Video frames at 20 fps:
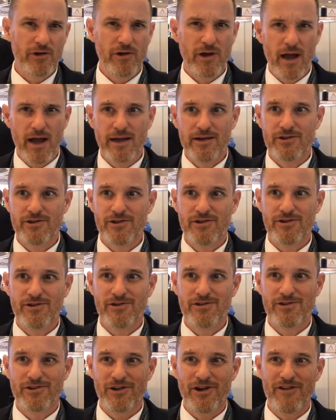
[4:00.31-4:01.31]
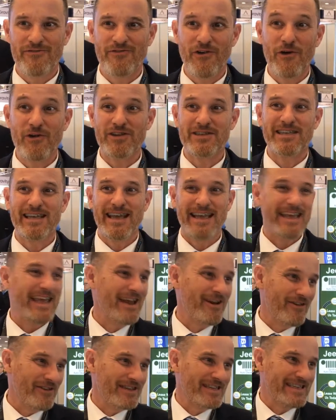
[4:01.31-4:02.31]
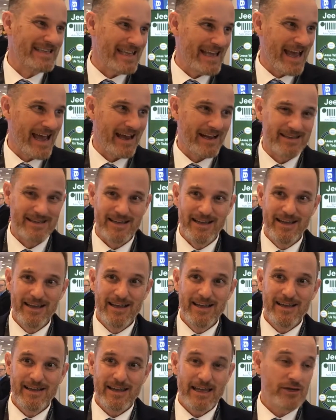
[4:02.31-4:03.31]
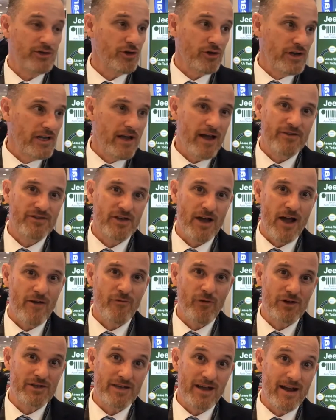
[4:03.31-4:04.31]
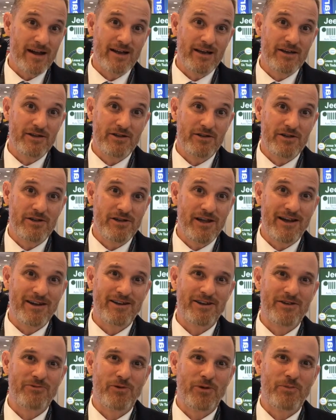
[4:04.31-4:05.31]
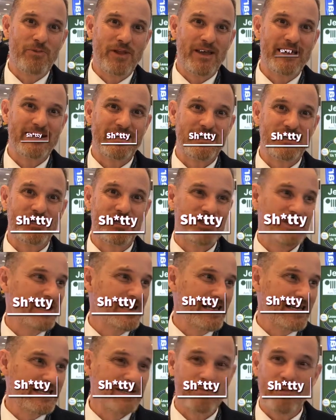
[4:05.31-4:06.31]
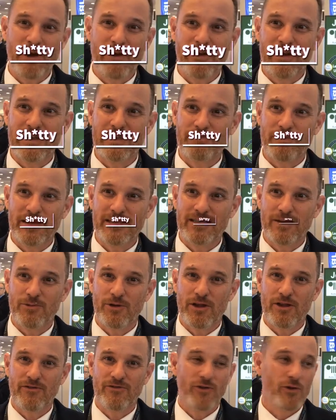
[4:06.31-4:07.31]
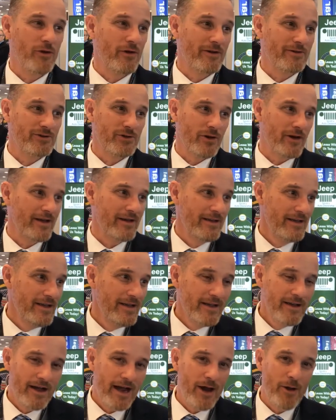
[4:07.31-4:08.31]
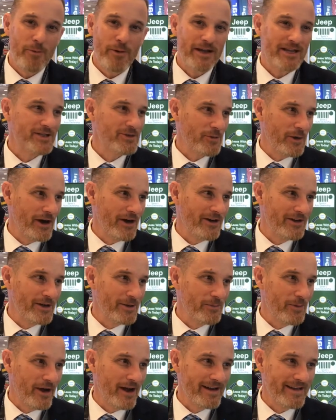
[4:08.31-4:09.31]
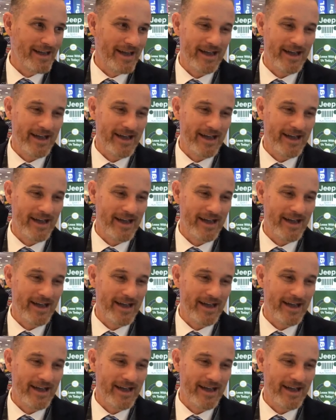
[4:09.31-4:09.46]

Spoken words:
not focusing again on the CX. Turning off software is not going to replace a experience by someone on the floor. I'm sorry. I hope I can swear on your podcast.